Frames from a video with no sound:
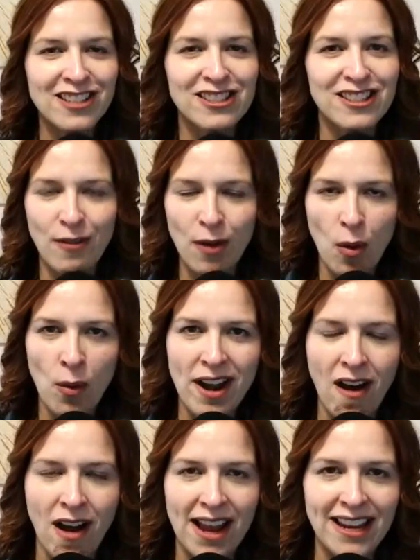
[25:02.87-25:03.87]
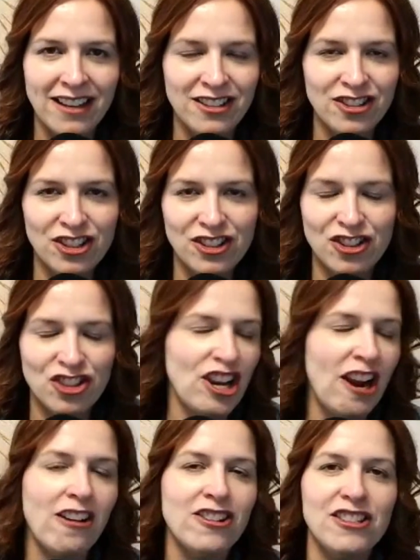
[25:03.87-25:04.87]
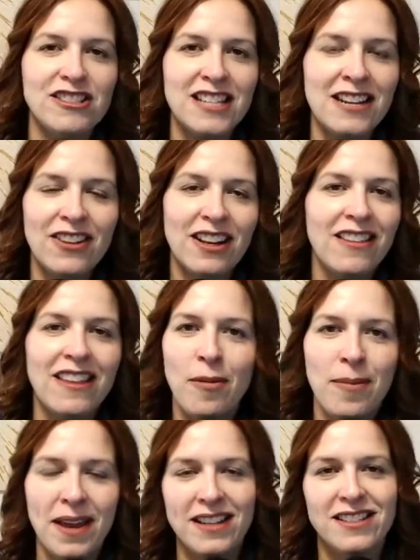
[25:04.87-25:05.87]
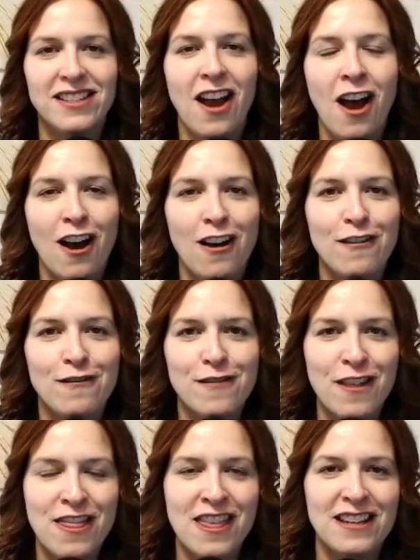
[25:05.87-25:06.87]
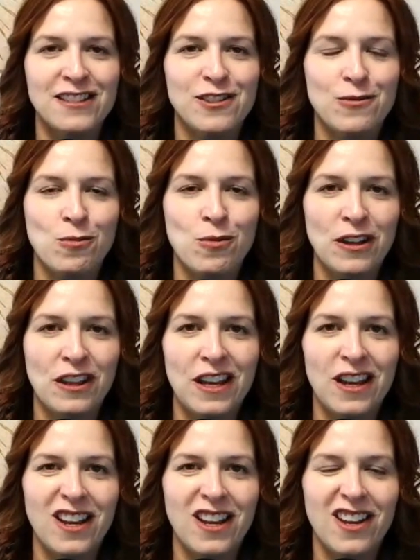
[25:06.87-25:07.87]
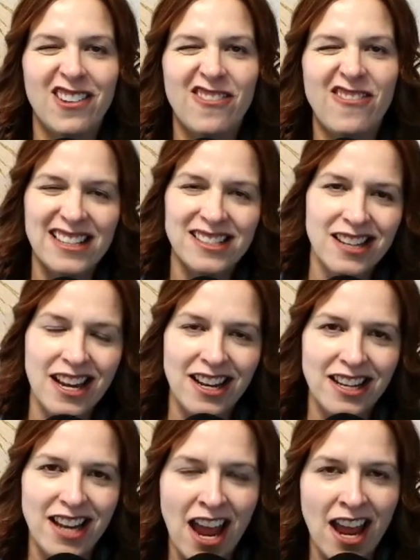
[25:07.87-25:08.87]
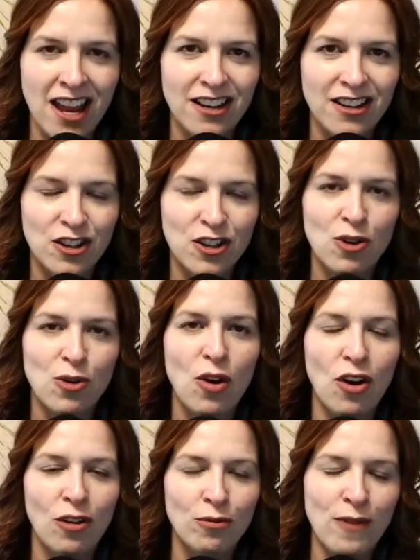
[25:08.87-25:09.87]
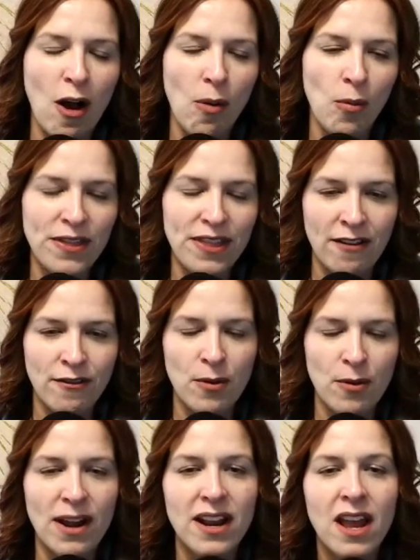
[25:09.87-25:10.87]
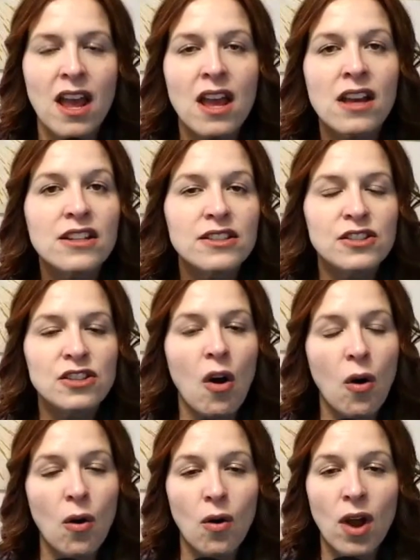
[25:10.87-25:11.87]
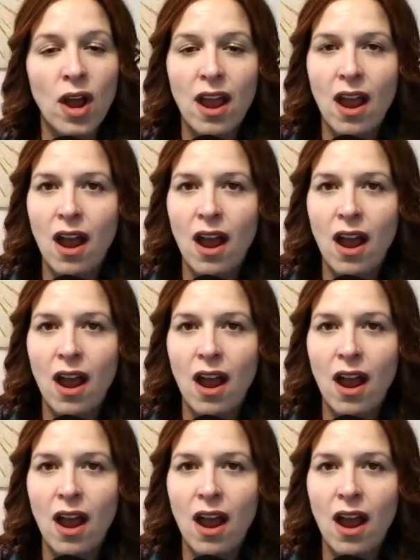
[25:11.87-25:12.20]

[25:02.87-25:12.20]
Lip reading: just love it when I can just share just even a little bit of this really fascinating and cool realm with everyone. So